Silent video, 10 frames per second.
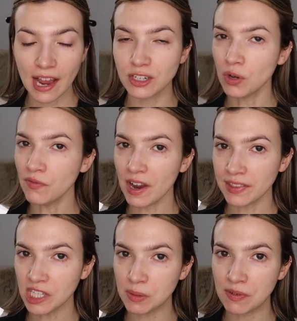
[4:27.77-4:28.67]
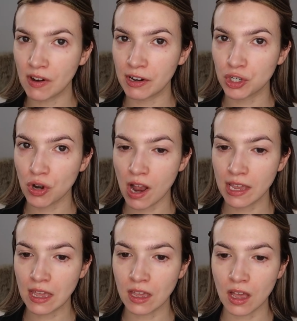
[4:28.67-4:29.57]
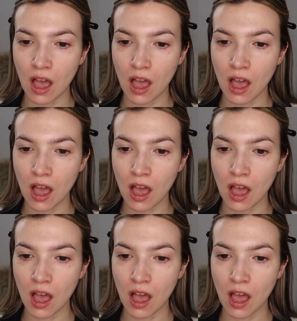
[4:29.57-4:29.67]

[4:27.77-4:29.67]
I don't find this to be very drying.